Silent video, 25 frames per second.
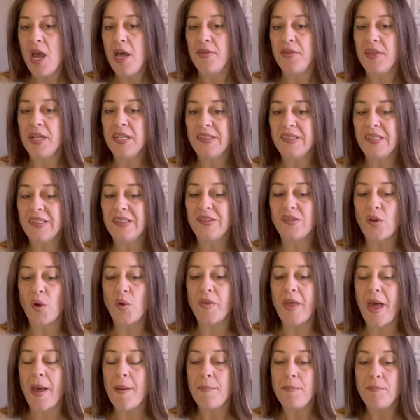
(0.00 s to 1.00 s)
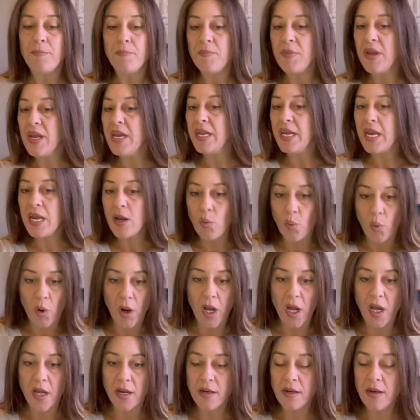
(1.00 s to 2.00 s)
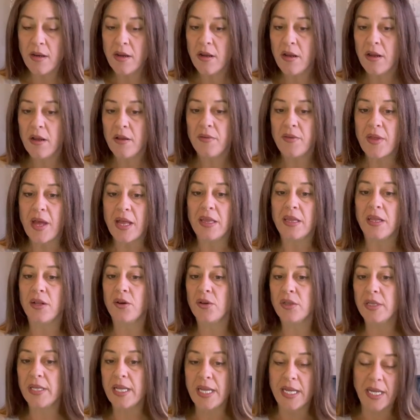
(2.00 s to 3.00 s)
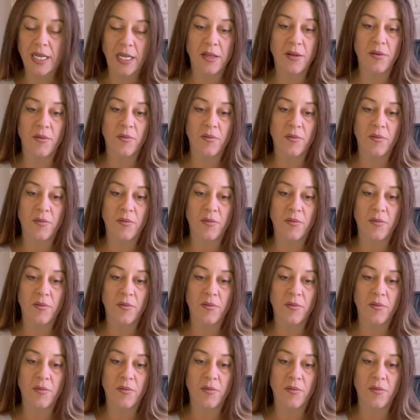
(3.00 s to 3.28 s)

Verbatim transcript: This is so that anyone that literally